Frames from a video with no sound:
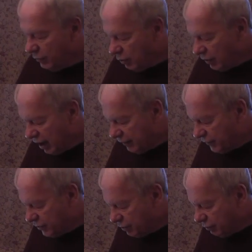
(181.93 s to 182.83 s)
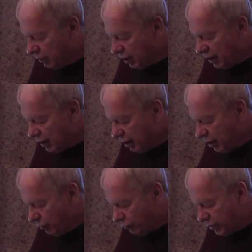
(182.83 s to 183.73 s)
You have to
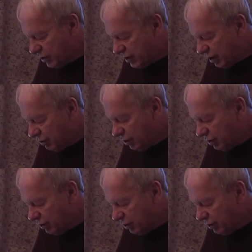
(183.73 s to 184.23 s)
print out